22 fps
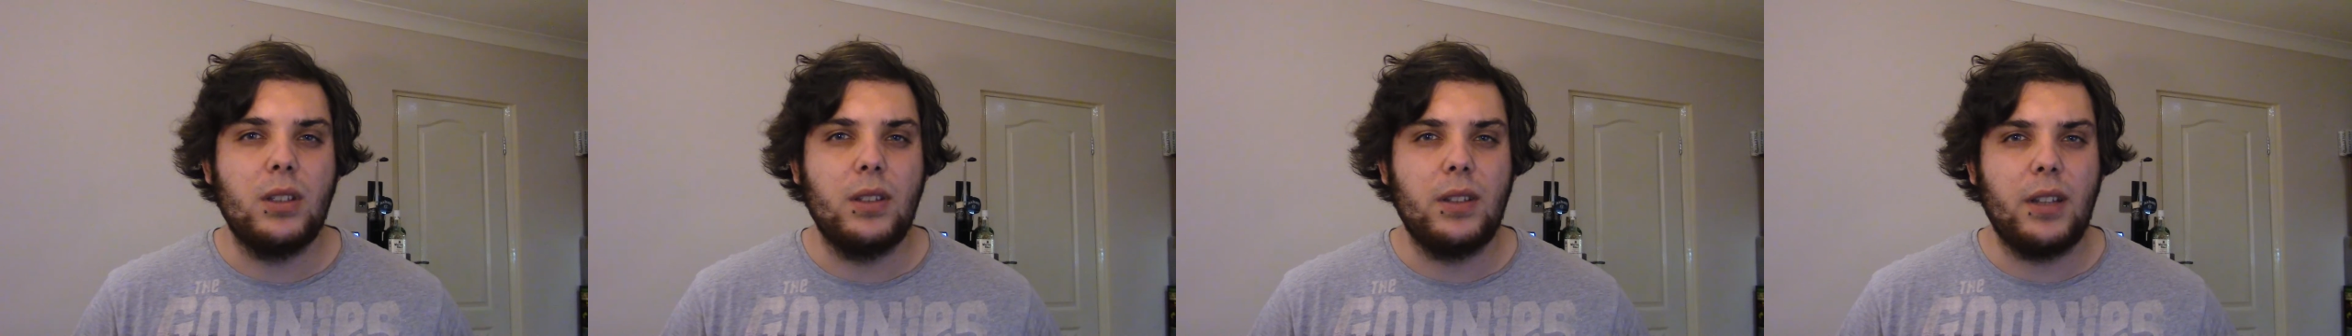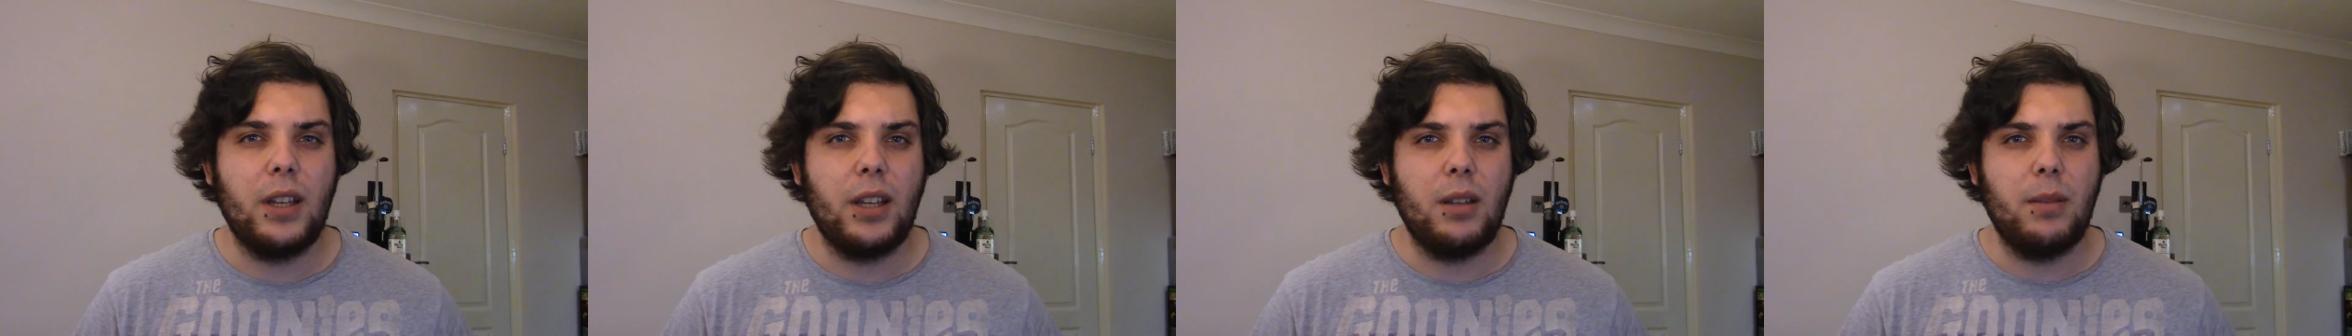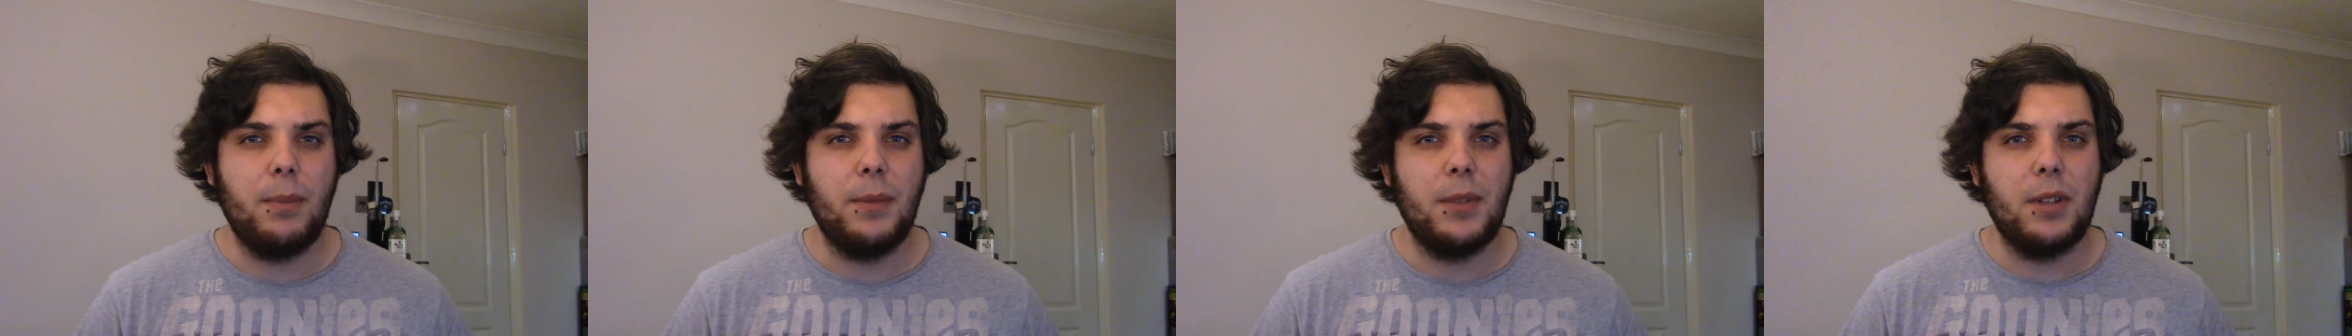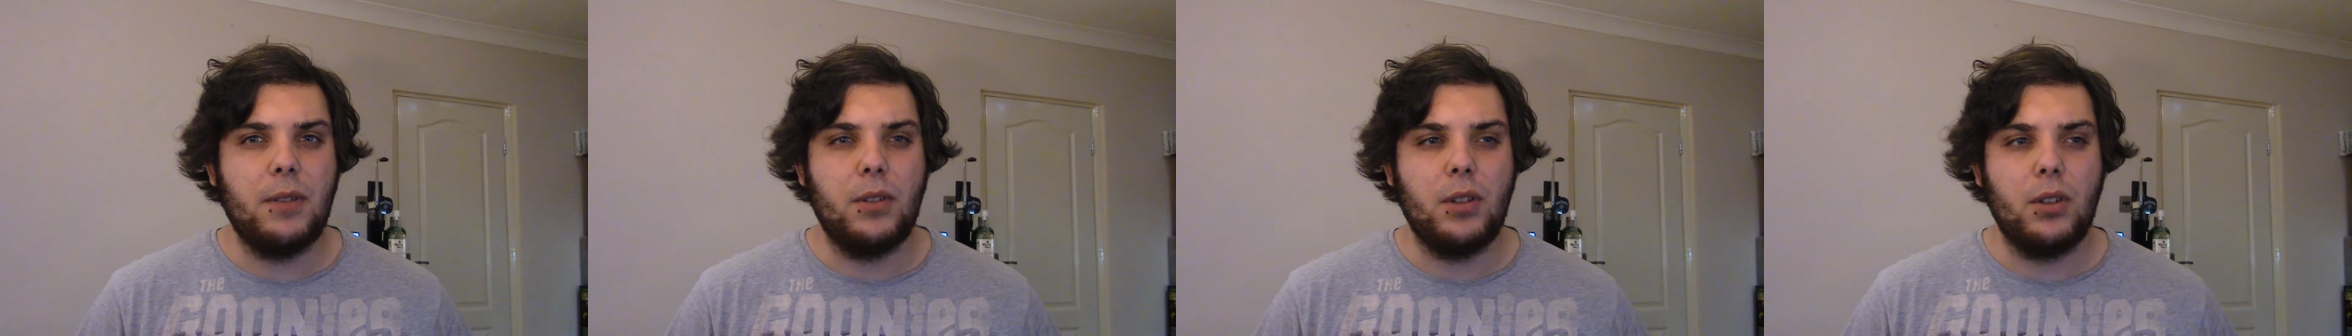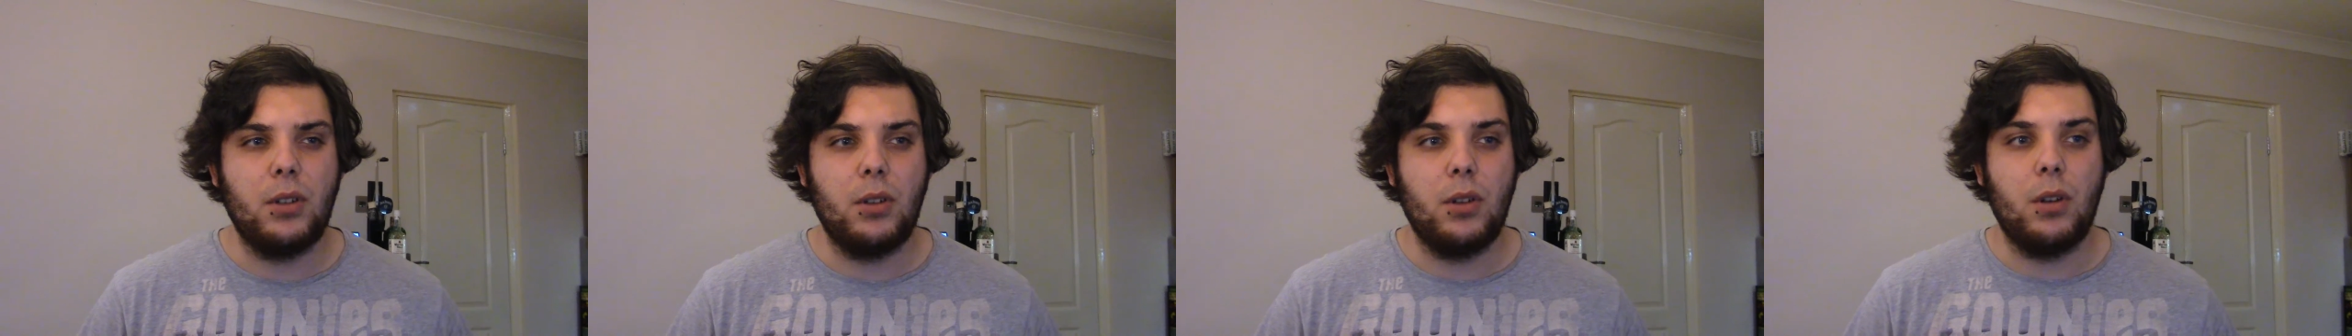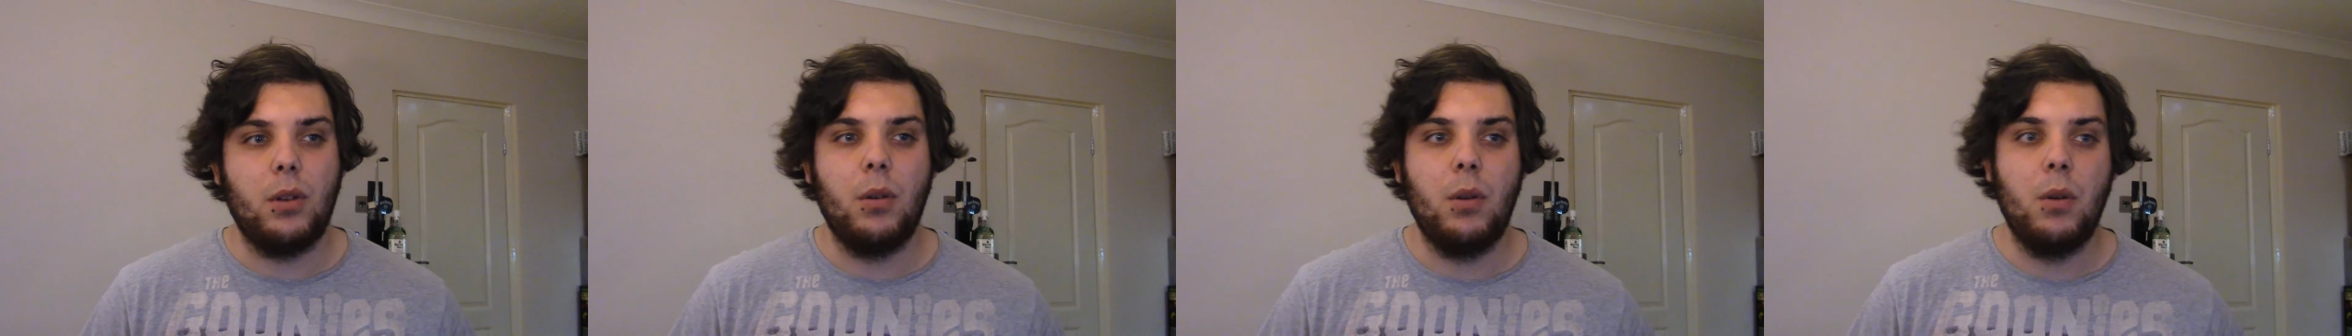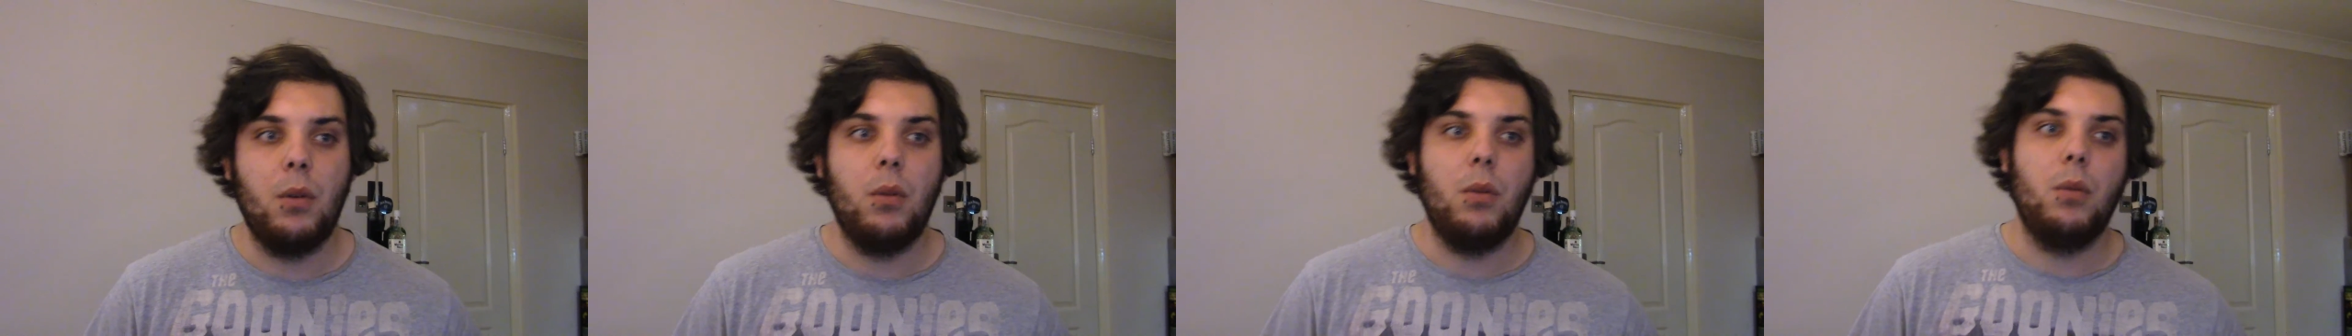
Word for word: the games other than you know